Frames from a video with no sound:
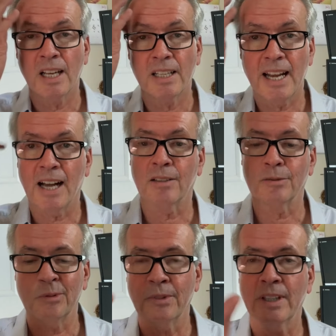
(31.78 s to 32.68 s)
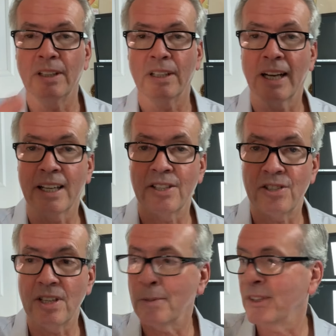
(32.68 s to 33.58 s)
Now, when I can
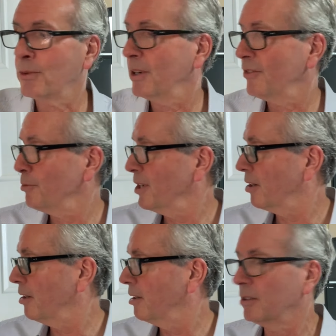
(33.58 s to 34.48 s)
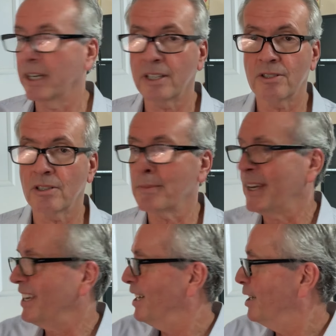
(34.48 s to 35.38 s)
see them in the rearview mirror, or I can turn my
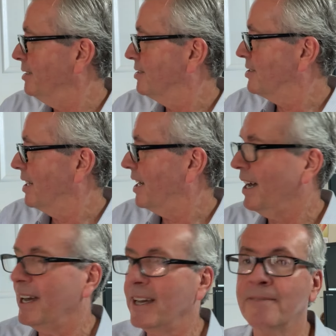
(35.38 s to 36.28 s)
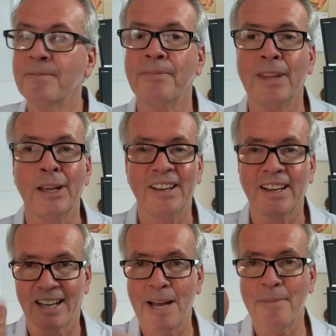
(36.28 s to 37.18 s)
head and say hi,
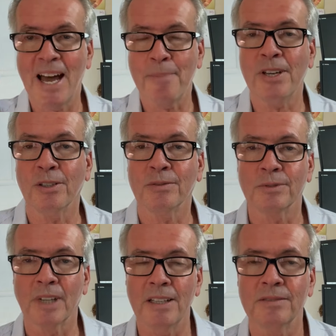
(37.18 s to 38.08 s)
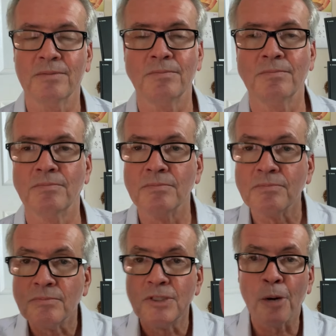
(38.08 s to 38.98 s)
I'm happy, right?
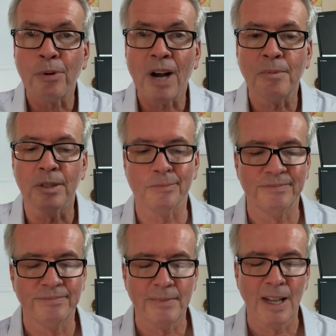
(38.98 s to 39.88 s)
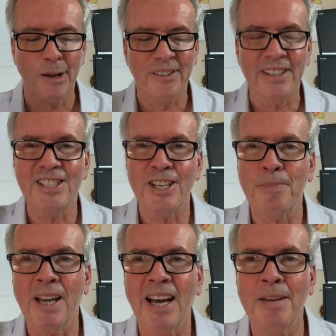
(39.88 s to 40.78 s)
No problem. When they sit
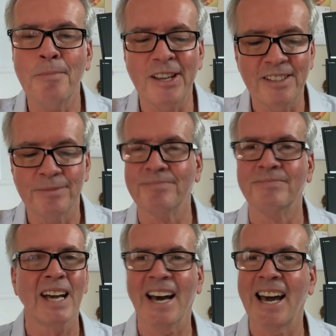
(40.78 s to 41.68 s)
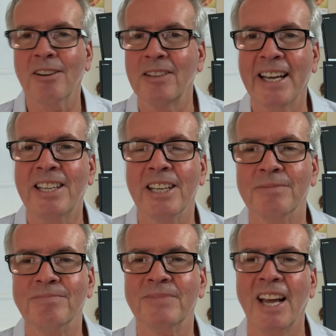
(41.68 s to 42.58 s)
behind me, I don't like it.
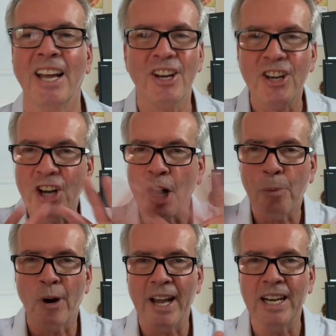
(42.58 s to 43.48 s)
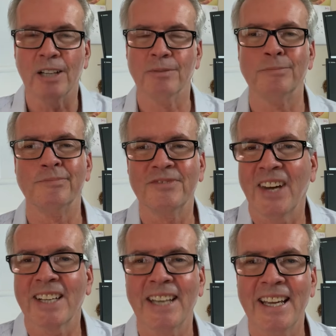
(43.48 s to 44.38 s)
No bueno. In
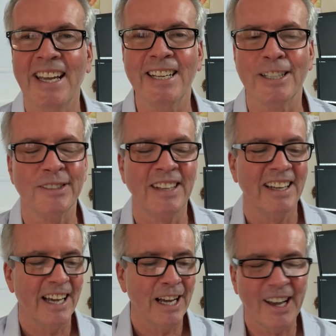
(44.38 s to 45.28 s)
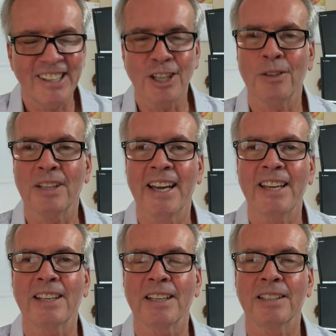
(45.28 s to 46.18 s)
fact, I hate it. I don't
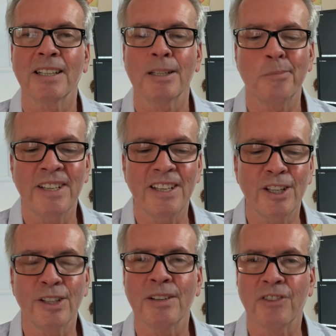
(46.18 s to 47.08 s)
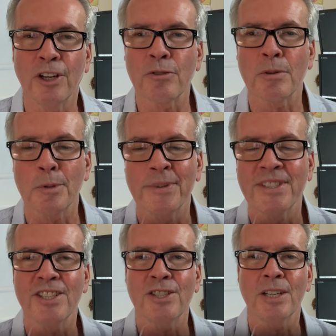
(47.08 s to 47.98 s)
like uh, being in a vulnerable
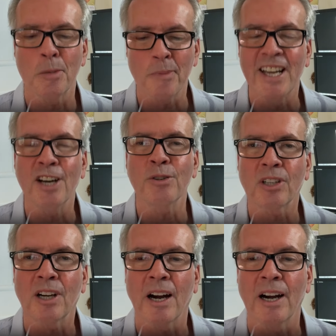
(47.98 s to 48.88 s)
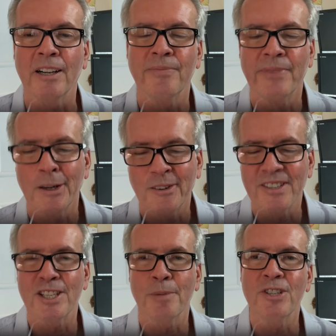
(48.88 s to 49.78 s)
position in my own car where
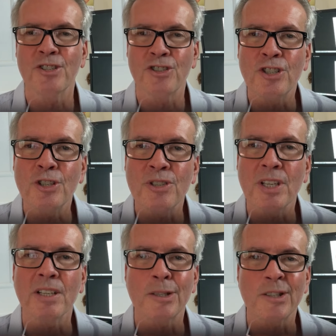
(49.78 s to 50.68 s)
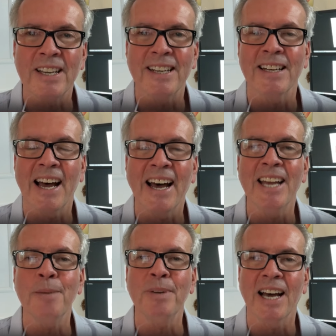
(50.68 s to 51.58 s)
someone is choosing to sit and
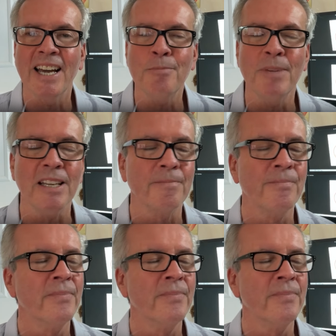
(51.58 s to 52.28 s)
hide behind me.